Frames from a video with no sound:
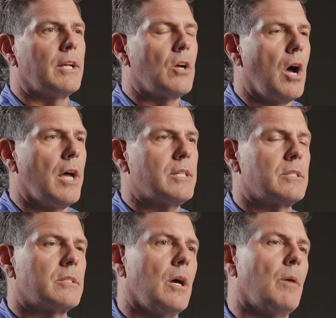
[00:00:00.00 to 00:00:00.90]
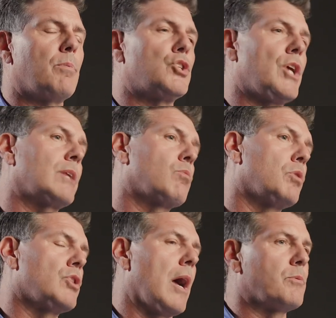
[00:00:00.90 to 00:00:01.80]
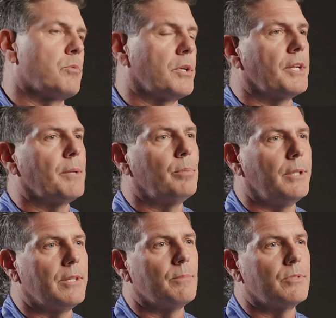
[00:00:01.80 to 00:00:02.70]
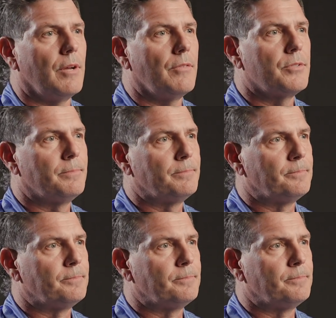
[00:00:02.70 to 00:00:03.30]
costs, project where jobs were going to complete themselves.